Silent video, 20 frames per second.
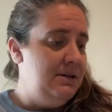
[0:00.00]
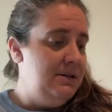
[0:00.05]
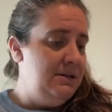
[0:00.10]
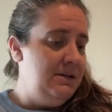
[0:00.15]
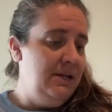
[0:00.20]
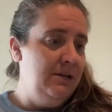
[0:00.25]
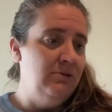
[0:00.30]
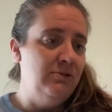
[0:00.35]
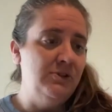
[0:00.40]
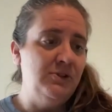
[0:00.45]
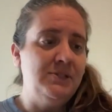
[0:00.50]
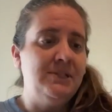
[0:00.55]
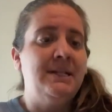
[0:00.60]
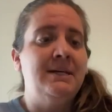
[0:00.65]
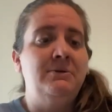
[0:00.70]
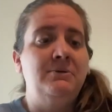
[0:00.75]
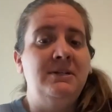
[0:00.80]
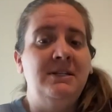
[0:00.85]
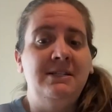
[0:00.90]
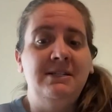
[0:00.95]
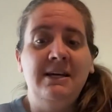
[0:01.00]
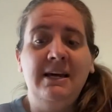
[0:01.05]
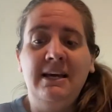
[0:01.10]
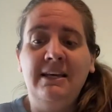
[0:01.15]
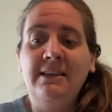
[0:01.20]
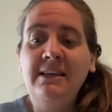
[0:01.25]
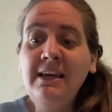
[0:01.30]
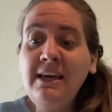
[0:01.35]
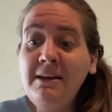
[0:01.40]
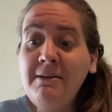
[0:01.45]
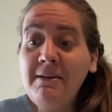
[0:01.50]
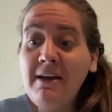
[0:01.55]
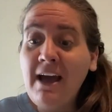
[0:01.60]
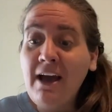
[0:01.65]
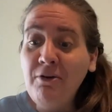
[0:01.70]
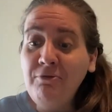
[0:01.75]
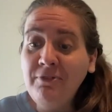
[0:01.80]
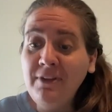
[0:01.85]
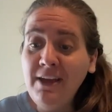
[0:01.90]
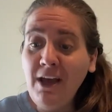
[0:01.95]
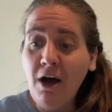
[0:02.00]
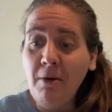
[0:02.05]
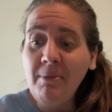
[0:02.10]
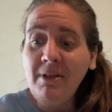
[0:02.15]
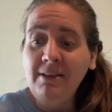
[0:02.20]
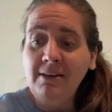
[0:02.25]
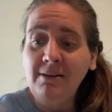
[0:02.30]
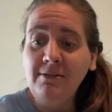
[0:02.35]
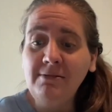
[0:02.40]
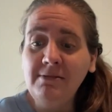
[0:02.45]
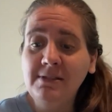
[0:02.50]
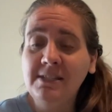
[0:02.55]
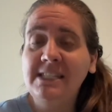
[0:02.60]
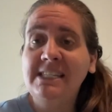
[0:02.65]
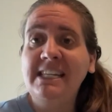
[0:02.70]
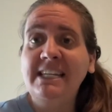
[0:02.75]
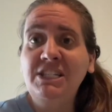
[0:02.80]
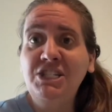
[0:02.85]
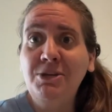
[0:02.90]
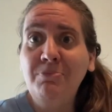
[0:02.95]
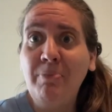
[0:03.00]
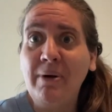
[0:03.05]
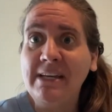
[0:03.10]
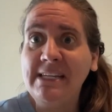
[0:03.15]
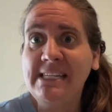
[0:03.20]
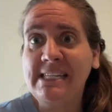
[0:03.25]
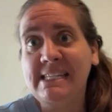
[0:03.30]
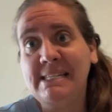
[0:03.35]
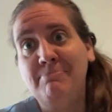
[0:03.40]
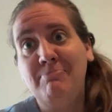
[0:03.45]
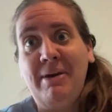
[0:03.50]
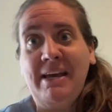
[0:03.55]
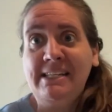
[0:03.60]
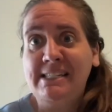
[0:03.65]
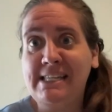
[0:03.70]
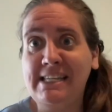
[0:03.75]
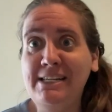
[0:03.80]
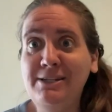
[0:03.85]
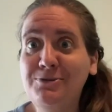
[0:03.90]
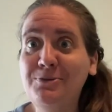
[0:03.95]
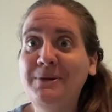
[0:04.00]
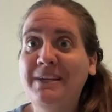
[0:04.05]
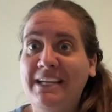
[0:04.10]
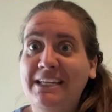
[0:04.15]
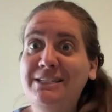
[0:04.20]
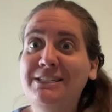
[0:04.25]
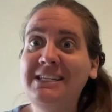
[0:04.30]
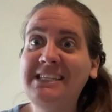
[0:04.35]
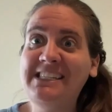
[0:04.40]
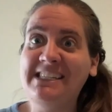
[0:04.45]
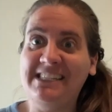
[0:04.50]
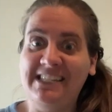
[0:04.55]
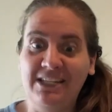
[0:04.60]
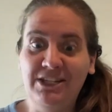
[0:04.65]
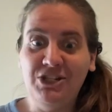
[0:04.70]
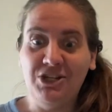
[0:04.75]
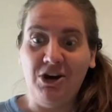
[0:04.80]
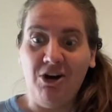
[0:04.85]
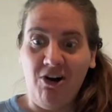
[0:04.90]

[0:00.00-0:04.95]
needles loaded, and then hopefully all my little stitchy besties will get to stitch